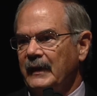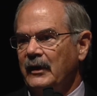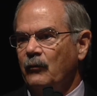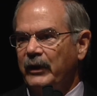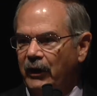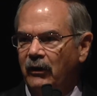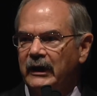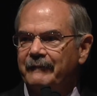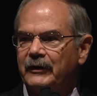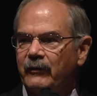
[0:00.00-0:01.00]
We all
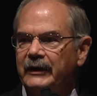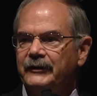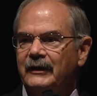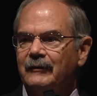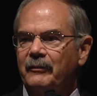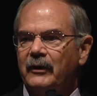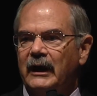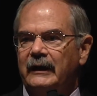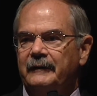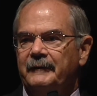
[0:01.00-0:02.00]
have a great deal of
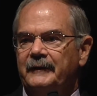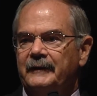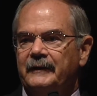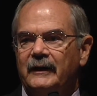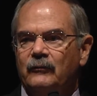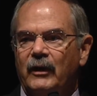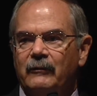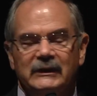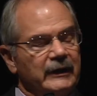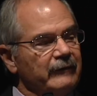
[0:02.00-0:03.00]
pride in where
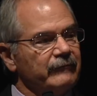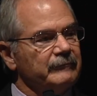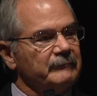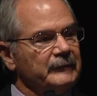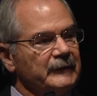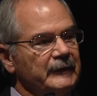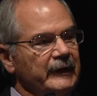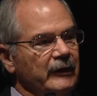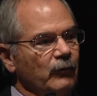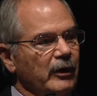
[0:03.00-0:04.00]
we live
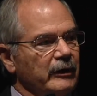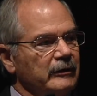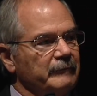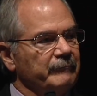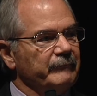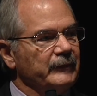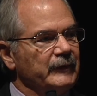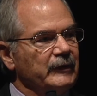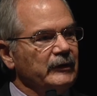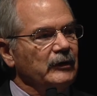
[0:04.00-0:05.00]
and work.
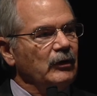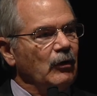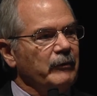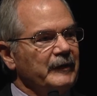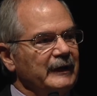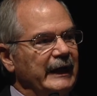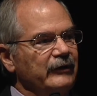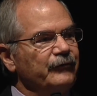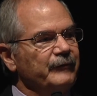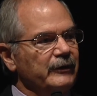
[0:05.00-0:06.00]
Over the
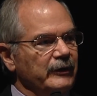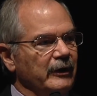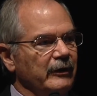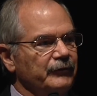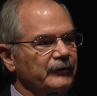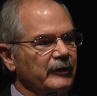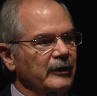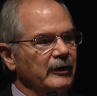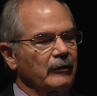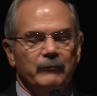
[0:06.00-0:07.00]
last few years,
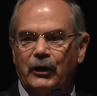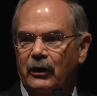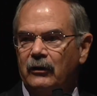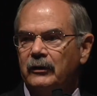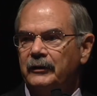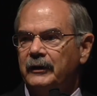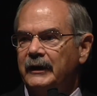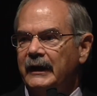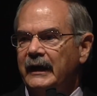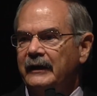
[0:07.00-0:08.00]
borough
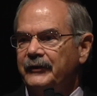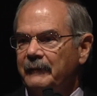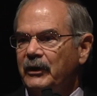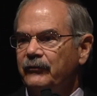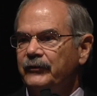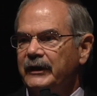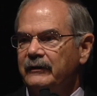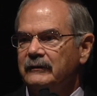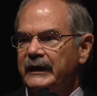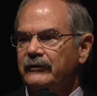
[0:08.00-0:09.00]
and
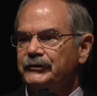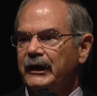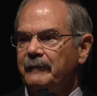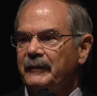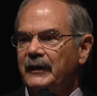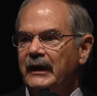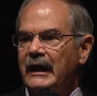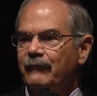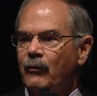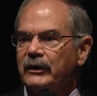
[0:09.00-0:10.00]
WCU leadership
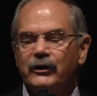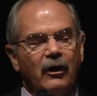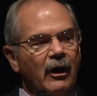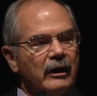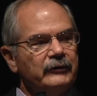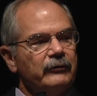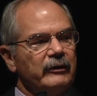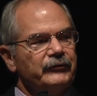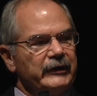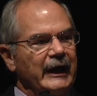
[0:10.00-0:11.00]
have worked hard to
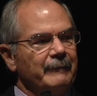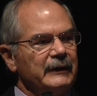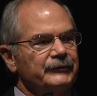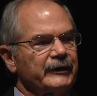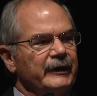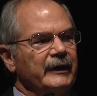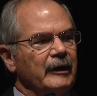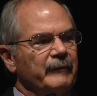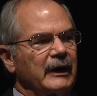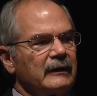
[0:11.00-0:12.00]
establish a
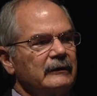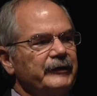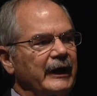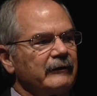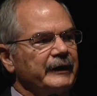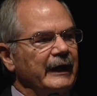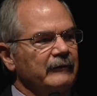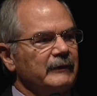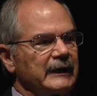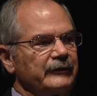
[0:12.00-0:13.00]
model
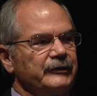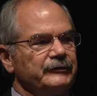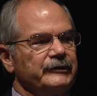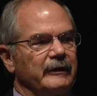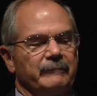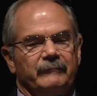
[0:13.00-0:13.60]
town-gown relationship.